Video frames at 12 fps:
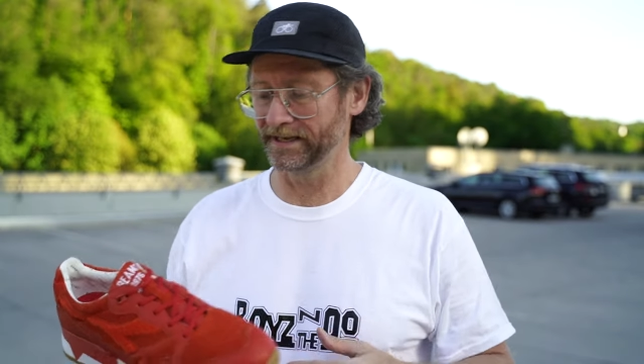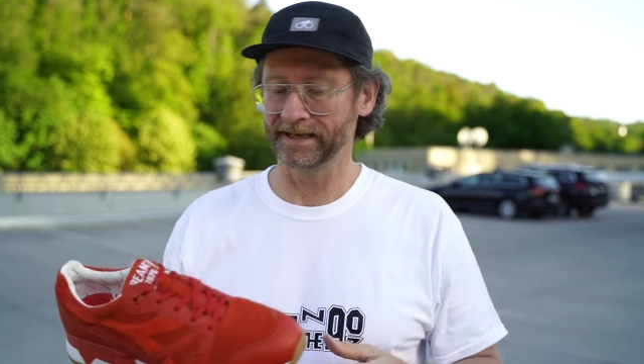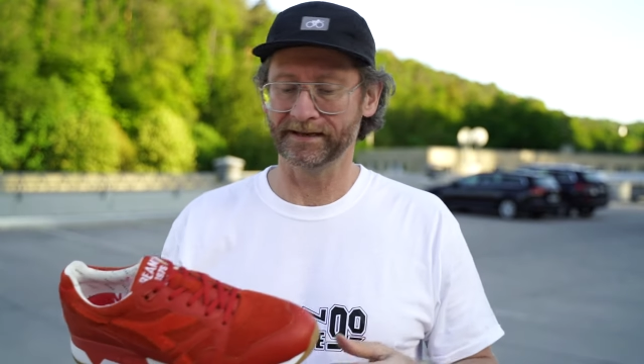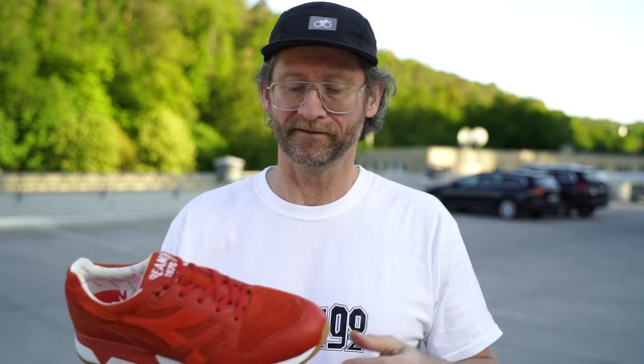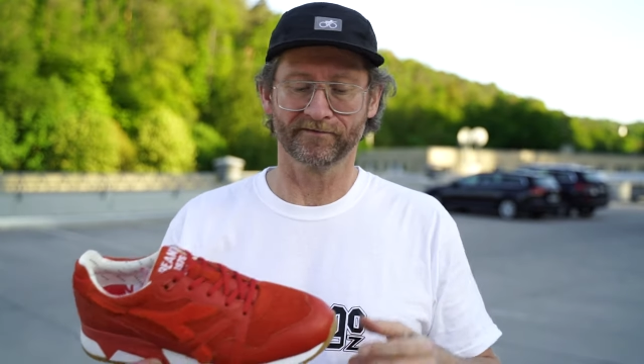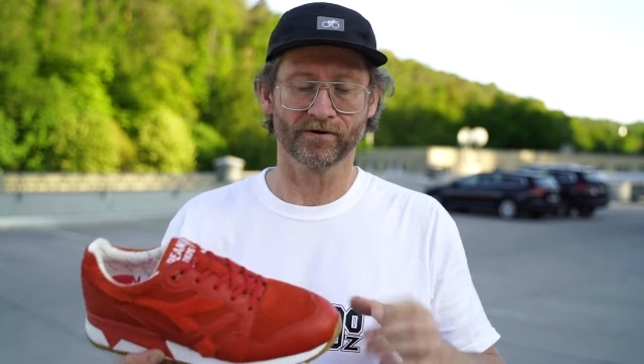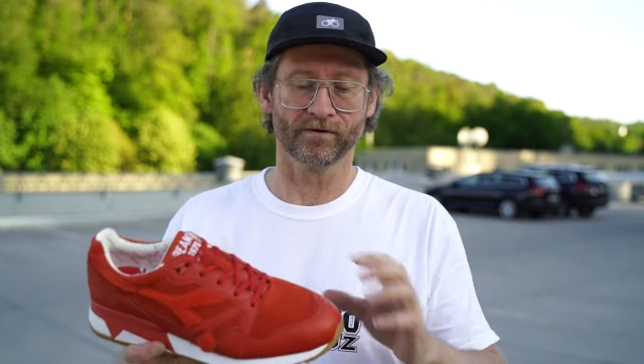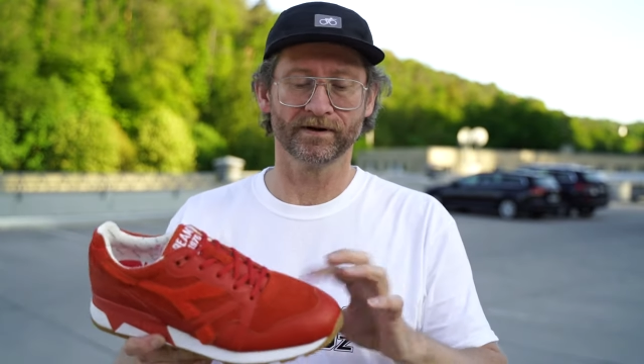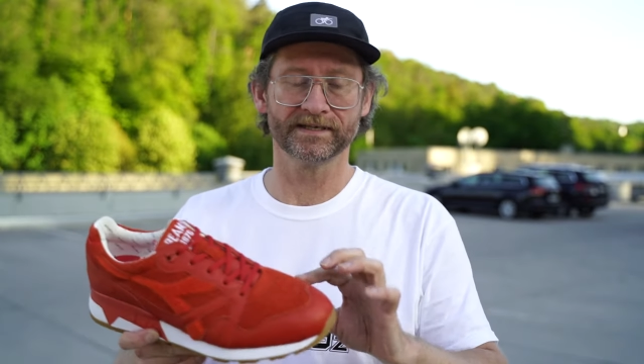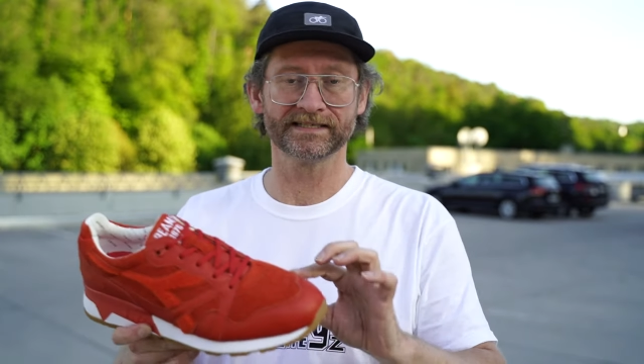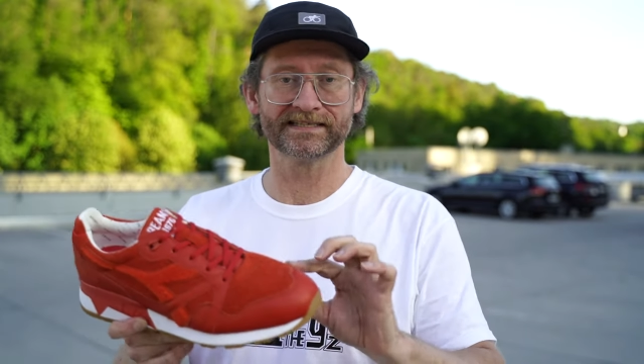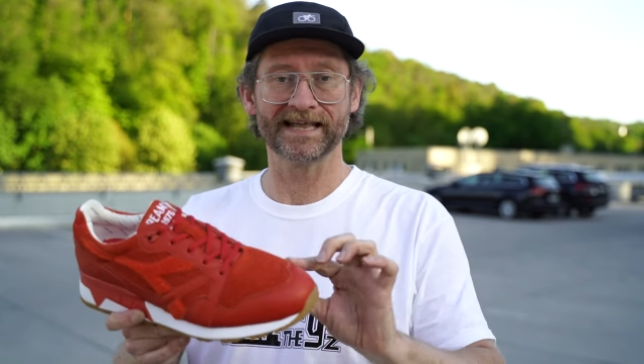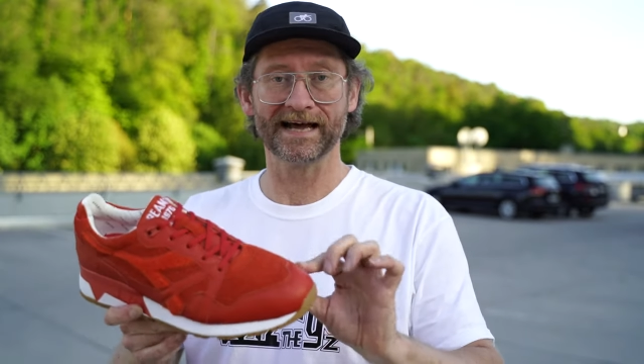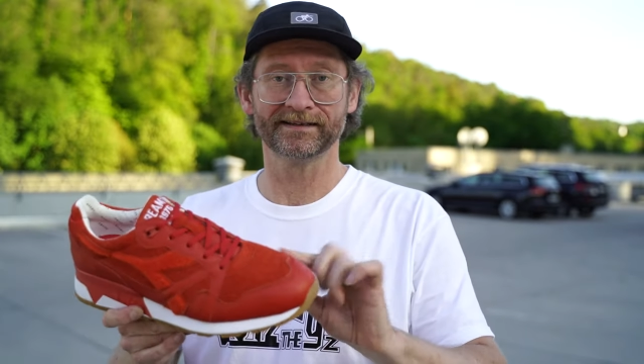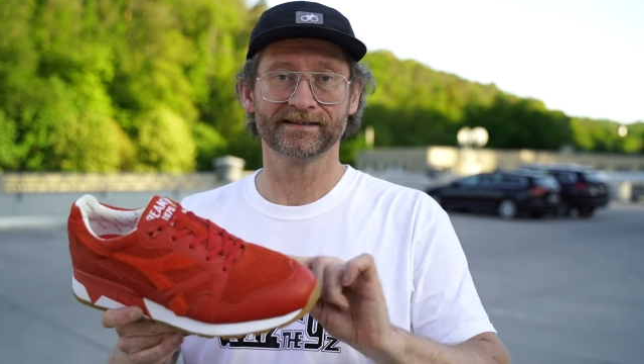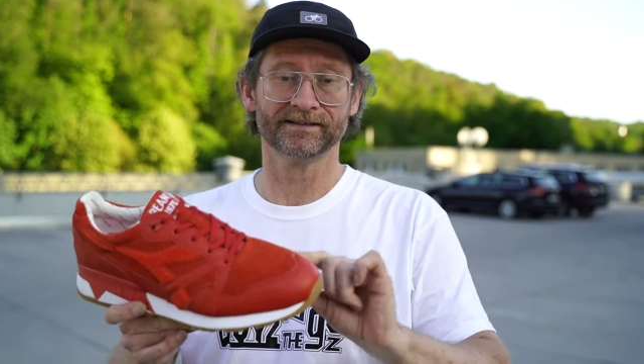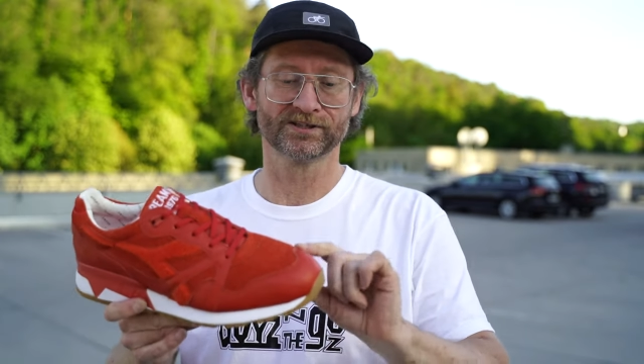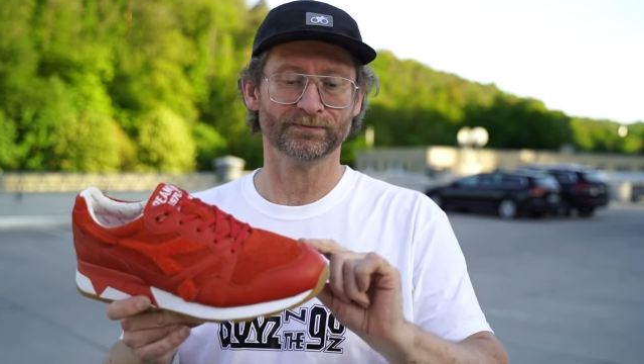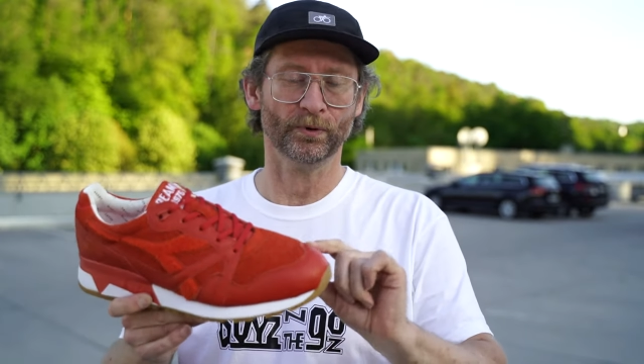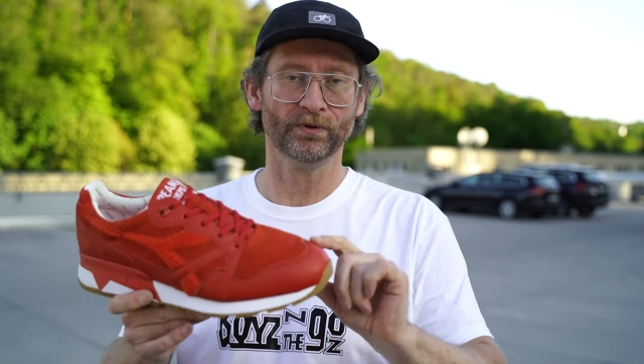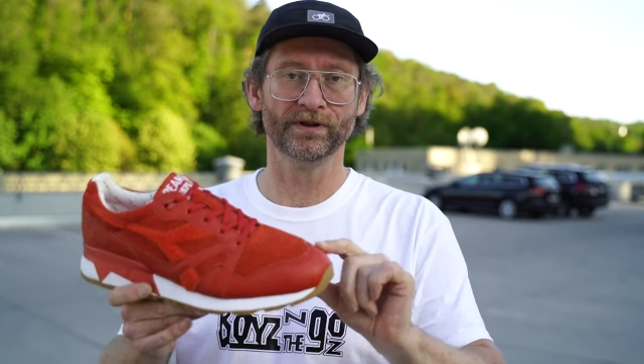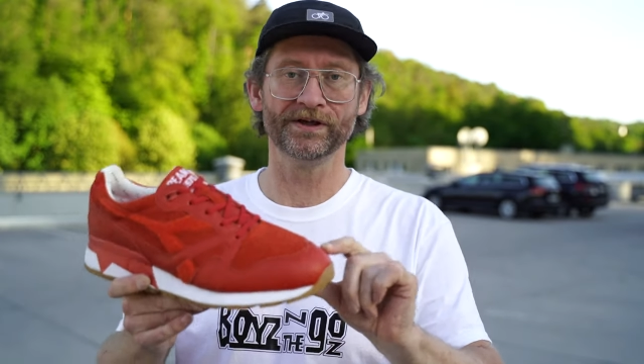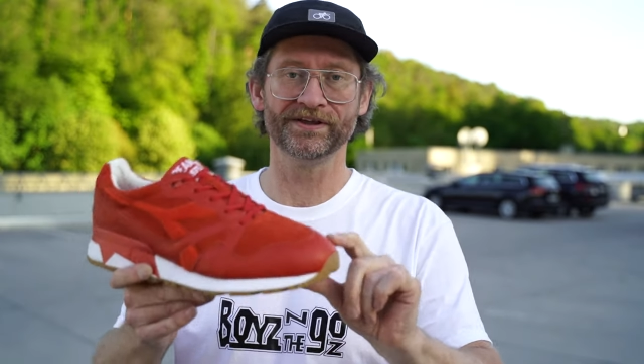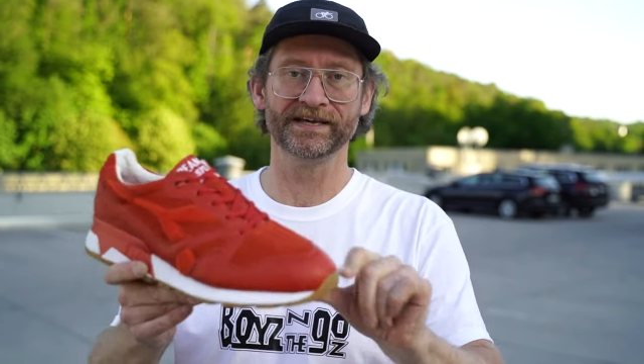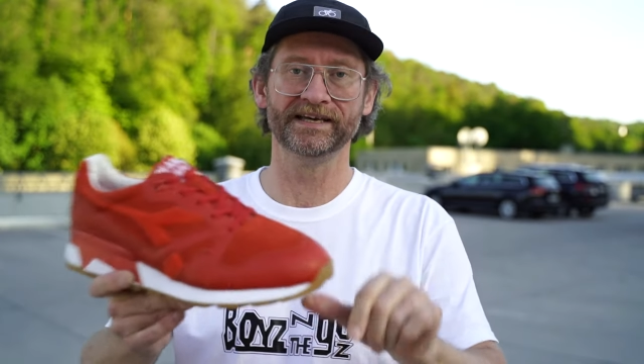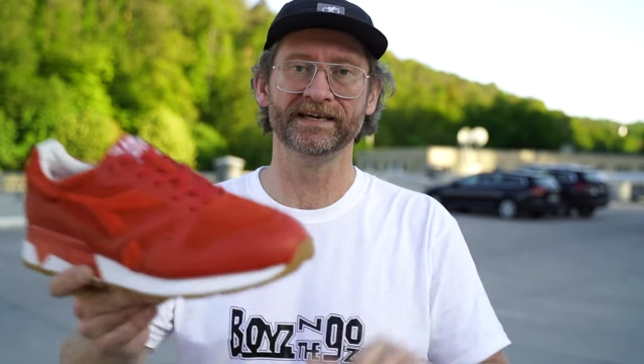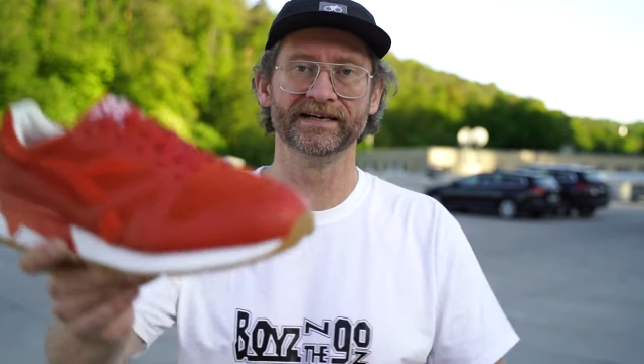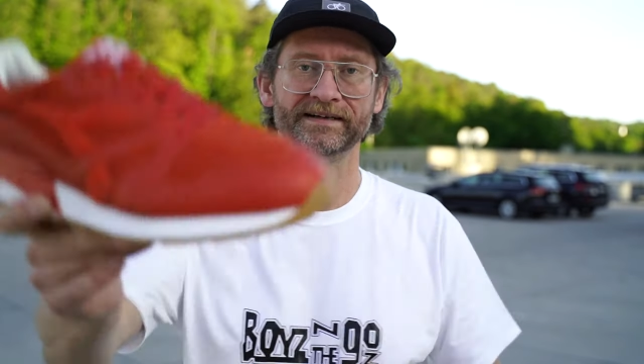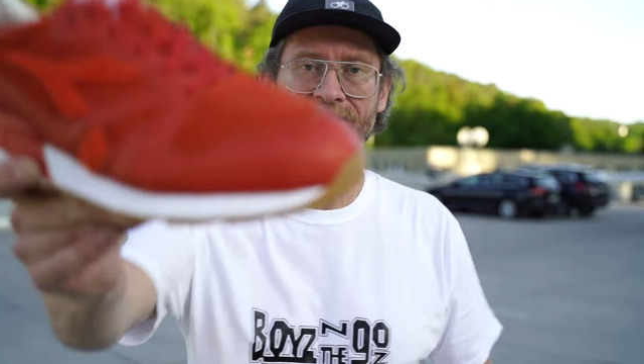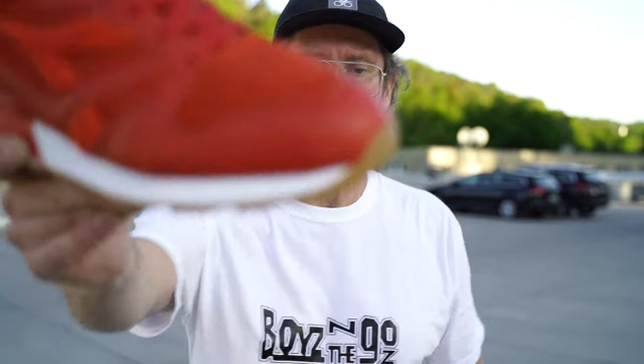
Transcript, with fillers: And of course, that smooth leather here